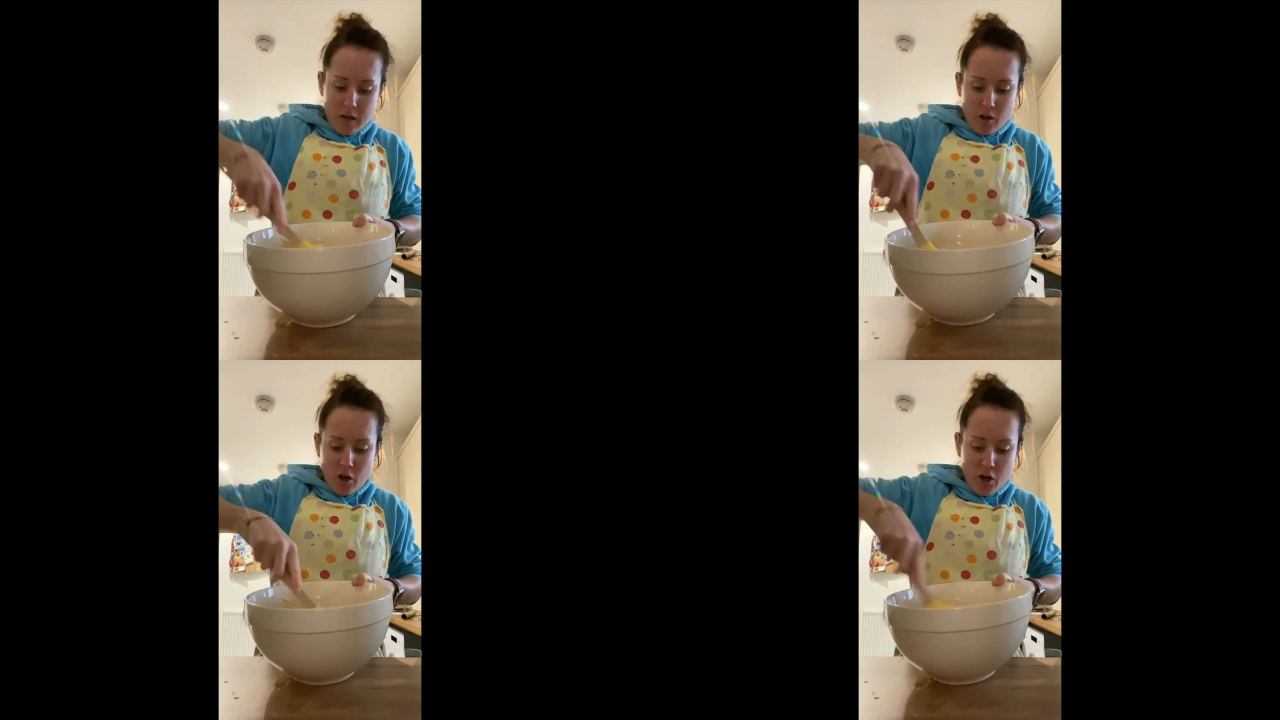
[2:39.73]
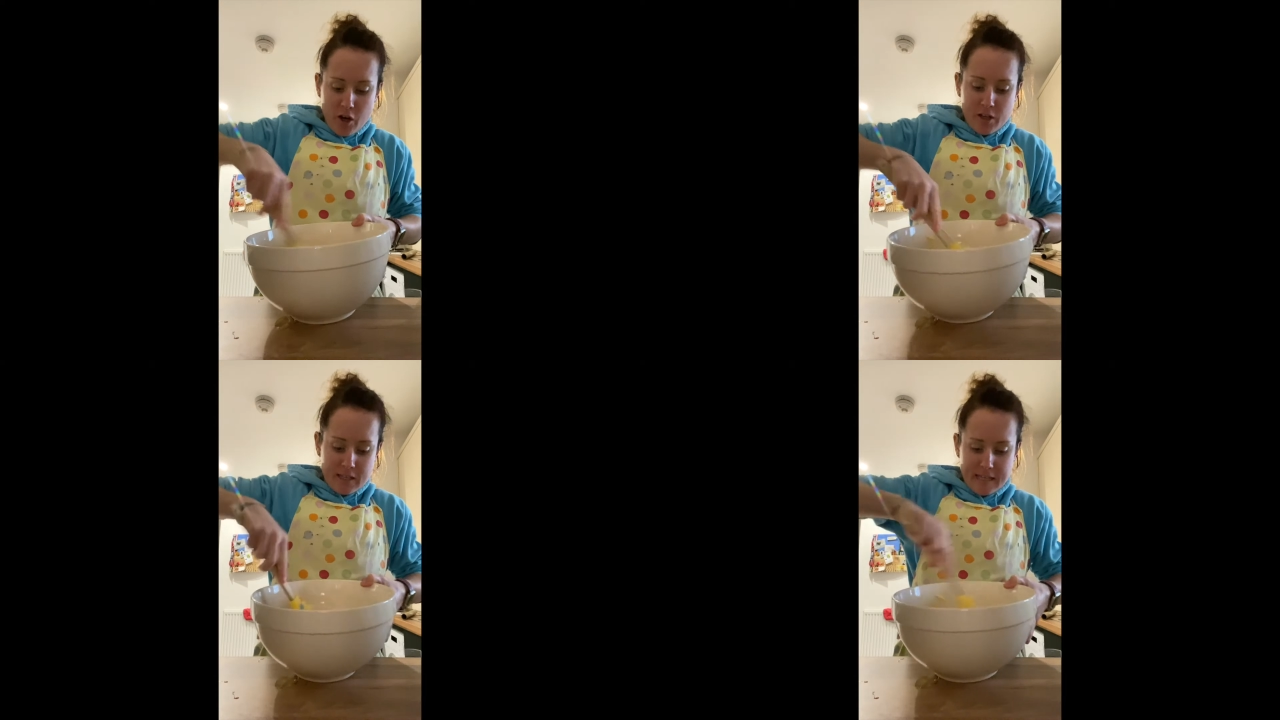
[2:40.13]

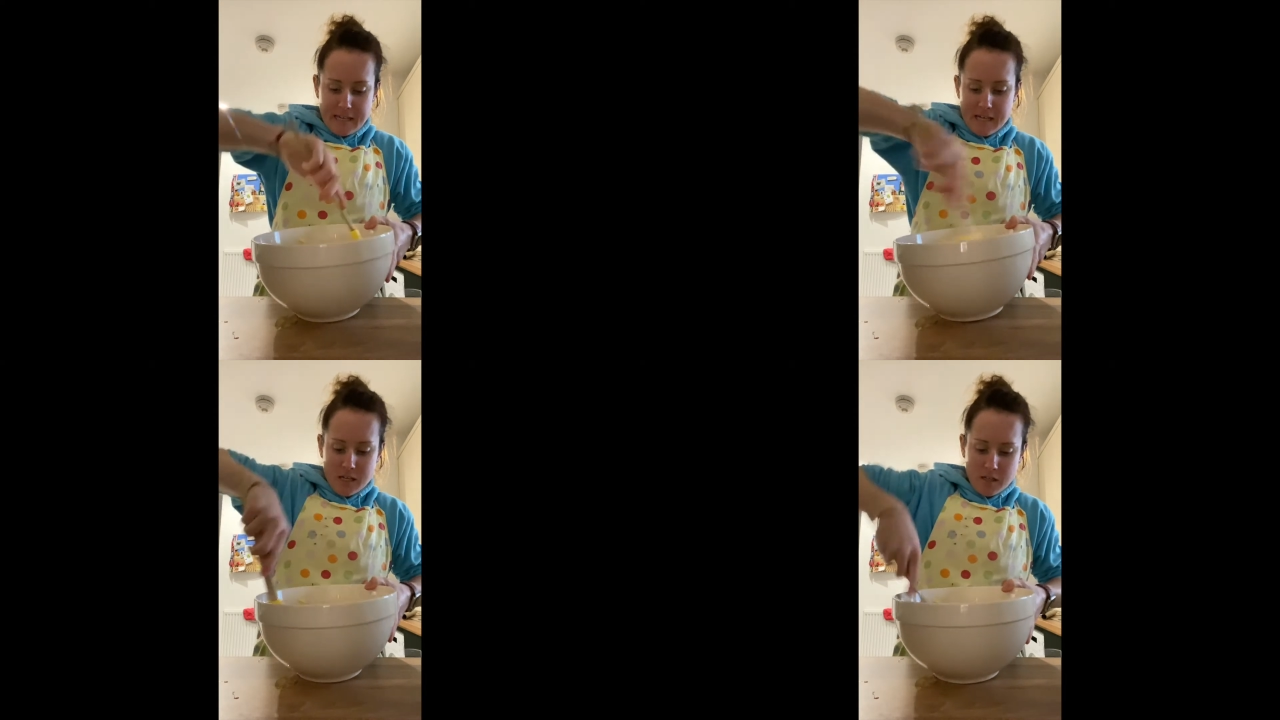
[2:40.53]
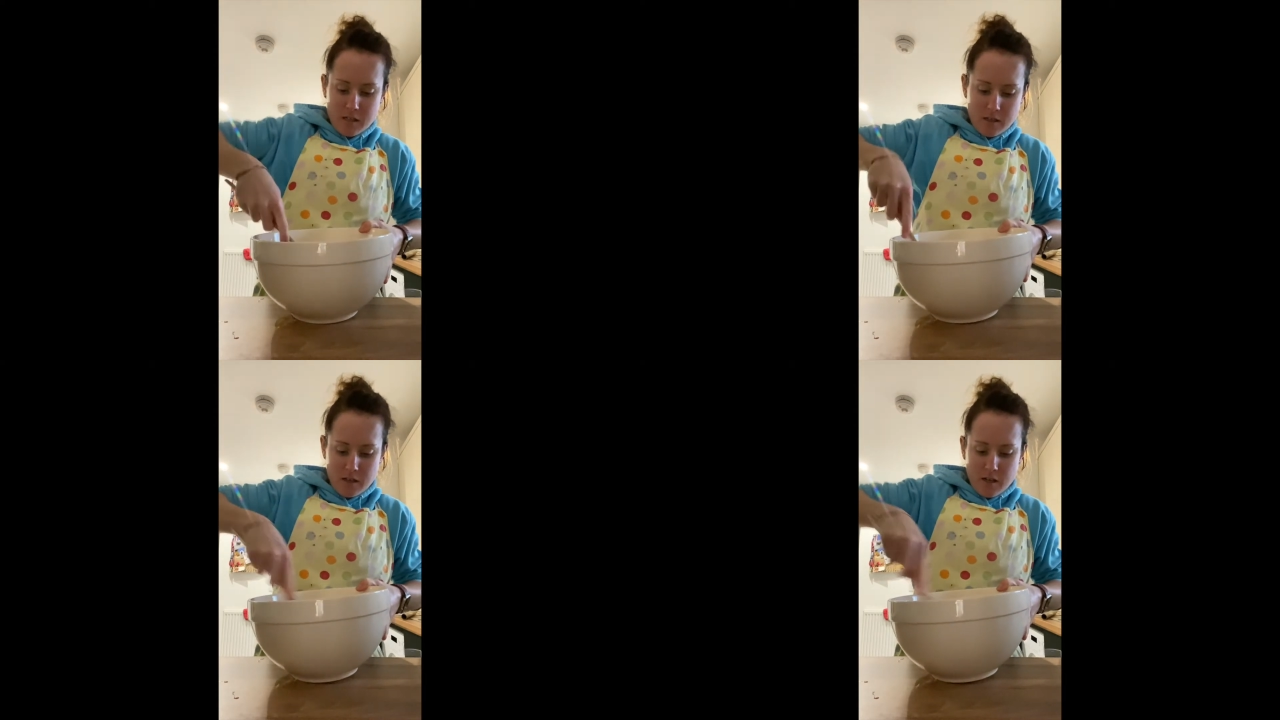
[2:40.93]
curdly,
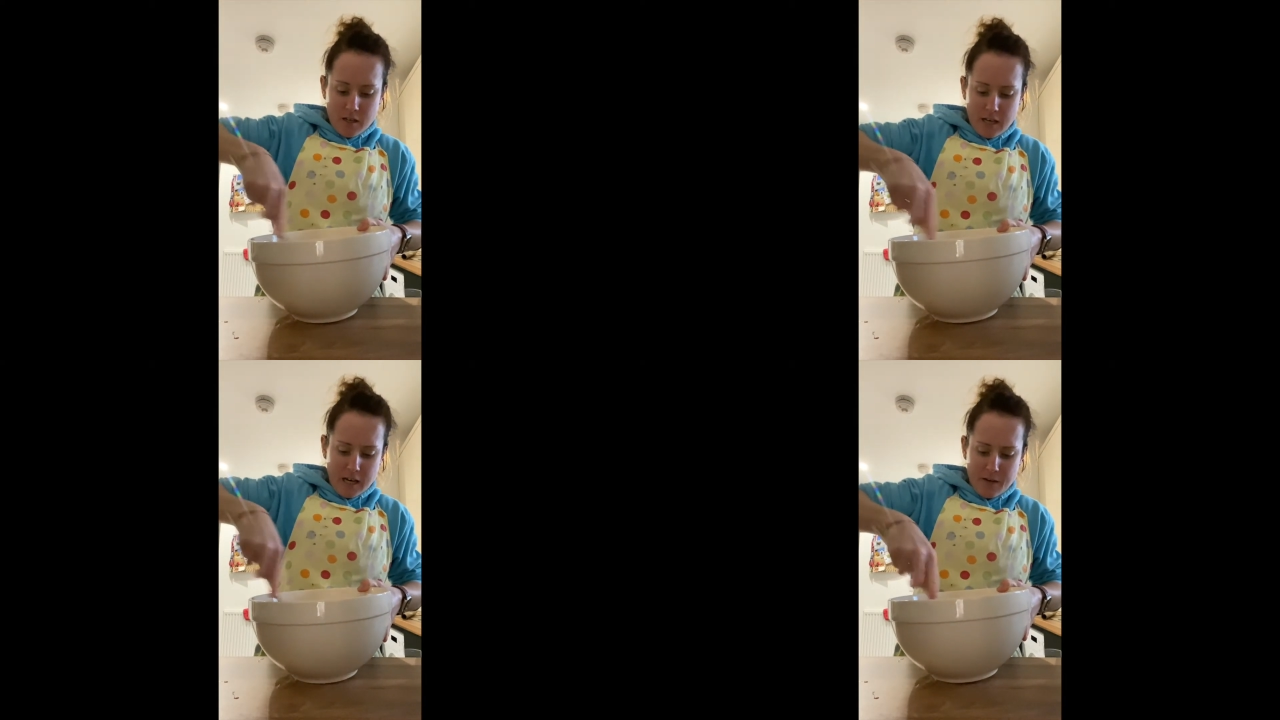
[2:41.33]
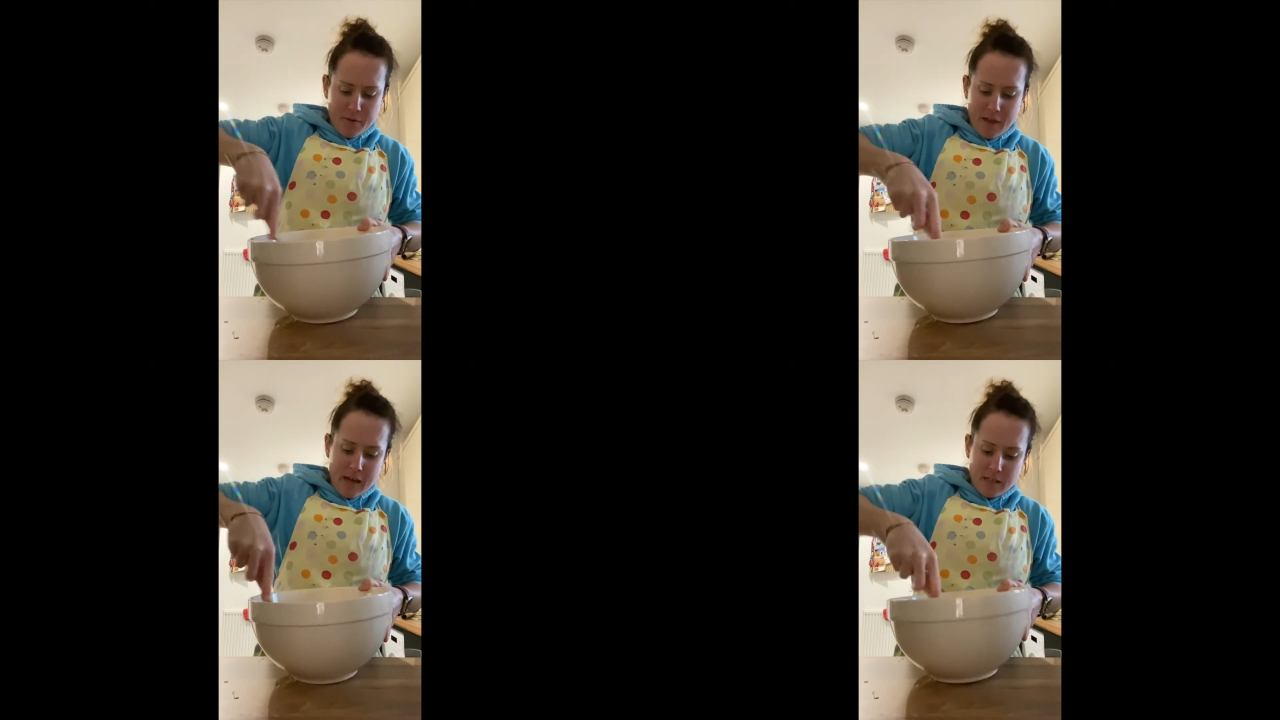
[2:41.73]
okay,
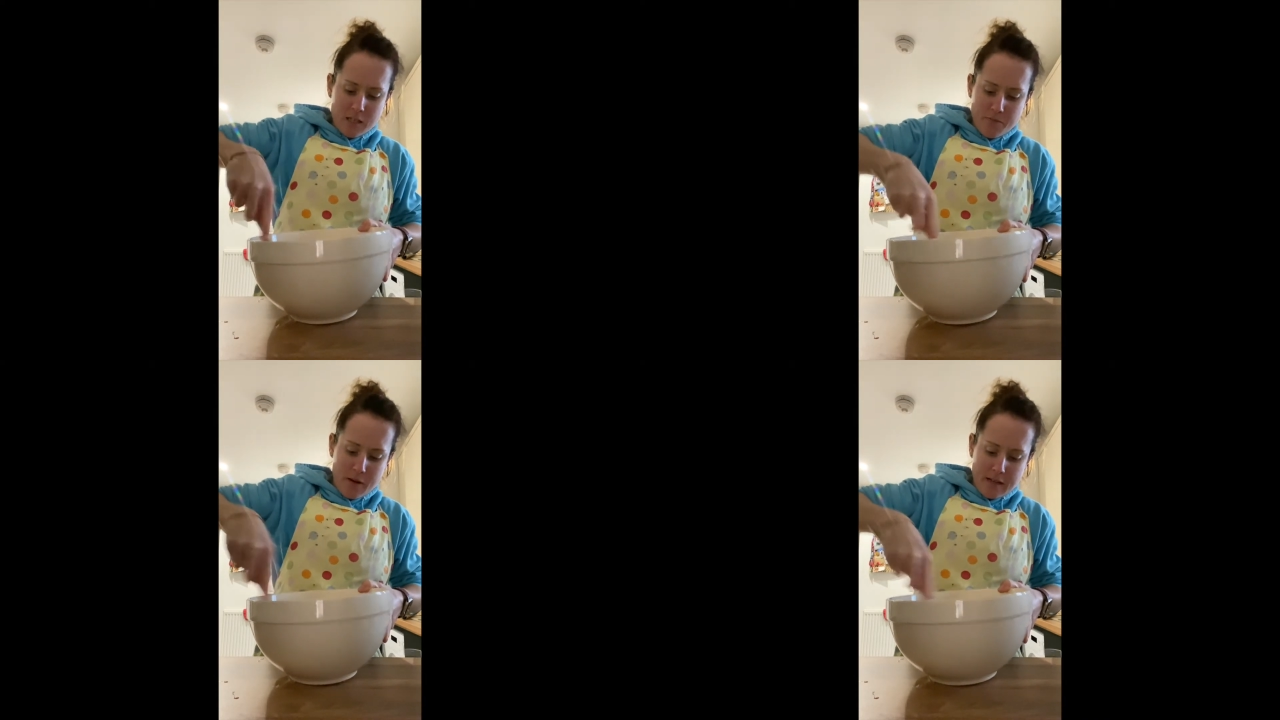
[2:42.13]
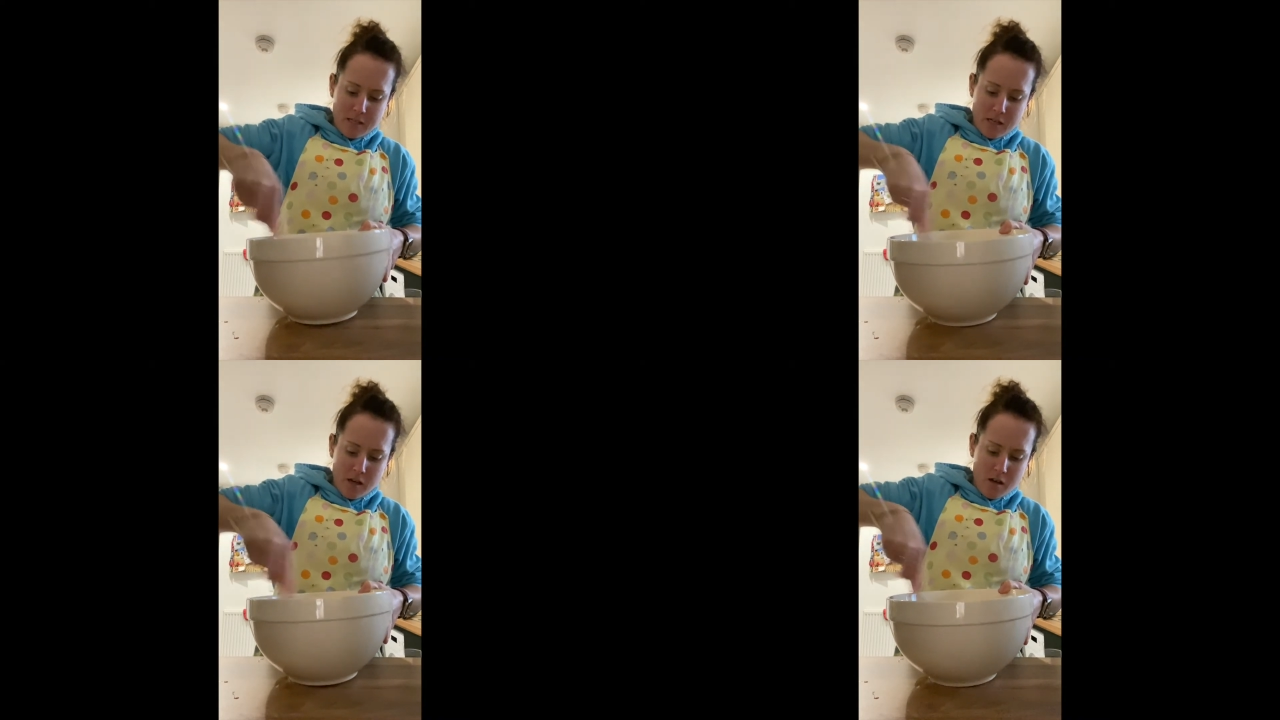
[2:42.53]
but that doesn't
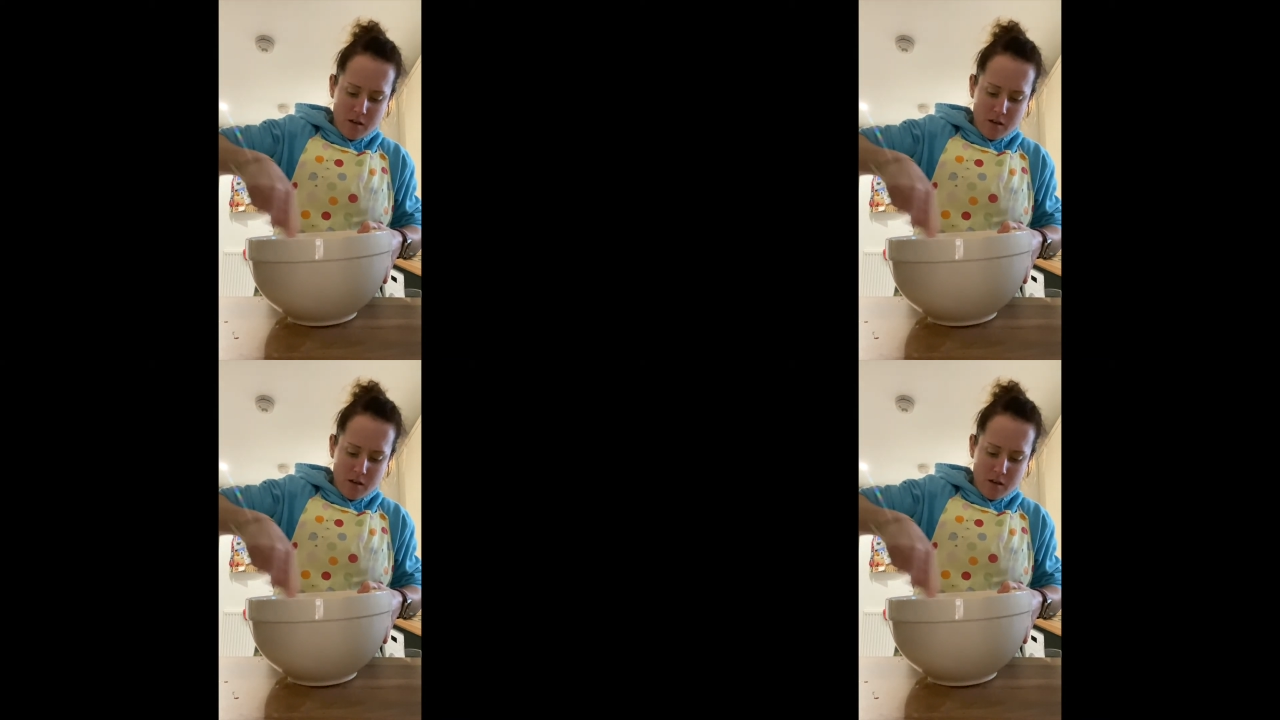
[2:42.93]
matter.